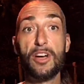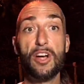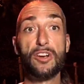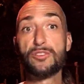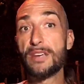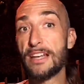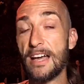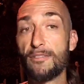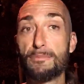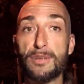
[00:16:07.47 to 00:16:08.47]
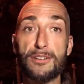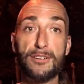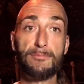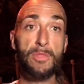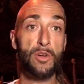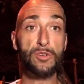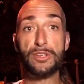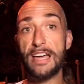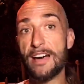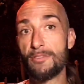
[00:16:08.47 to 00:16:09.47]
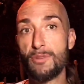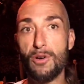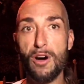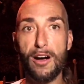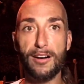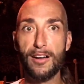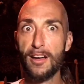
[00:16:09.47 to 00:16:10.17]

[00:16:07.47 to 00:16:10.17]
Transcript: or you can't have a beard, or you can't have a mohawk.